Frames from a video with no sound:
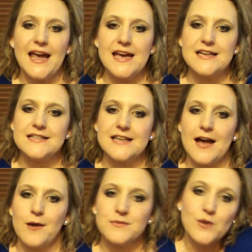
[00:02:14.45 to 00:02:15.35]
And
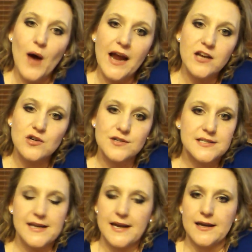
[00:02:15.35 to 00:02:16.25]
so I
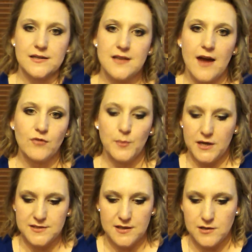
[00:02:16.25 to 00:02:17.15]
understand
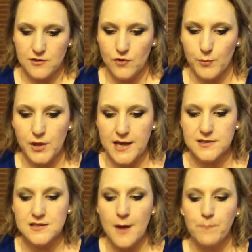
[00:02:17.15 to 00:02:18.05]
everybody's in a different
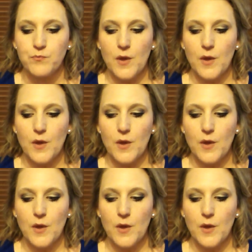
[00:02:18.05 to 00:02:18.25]
place,